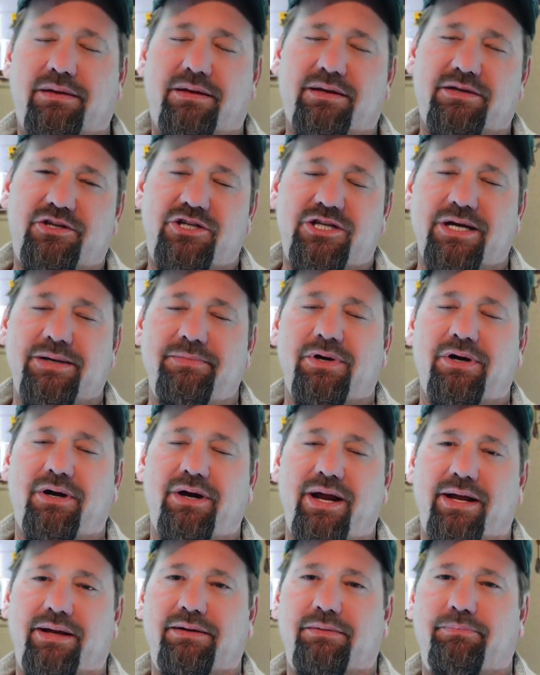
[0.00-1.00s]
The
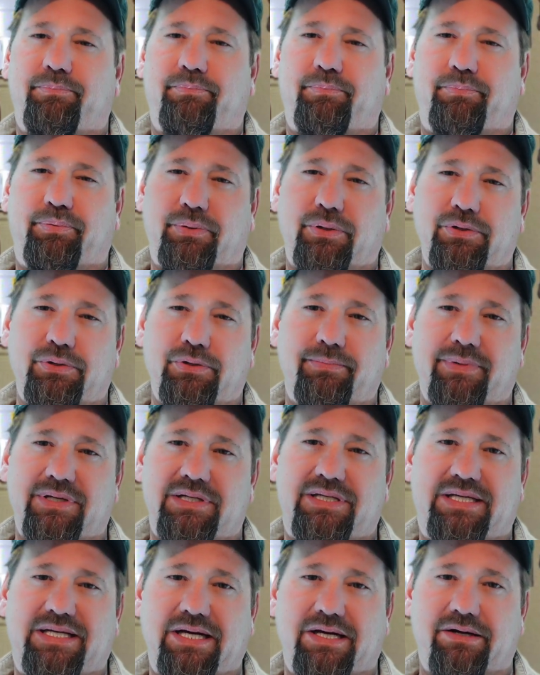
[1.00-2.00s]
shimmering blue
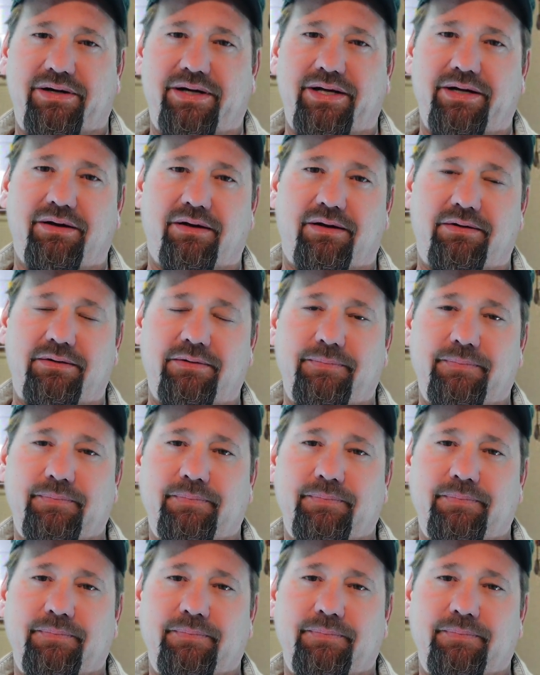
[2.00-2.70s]
material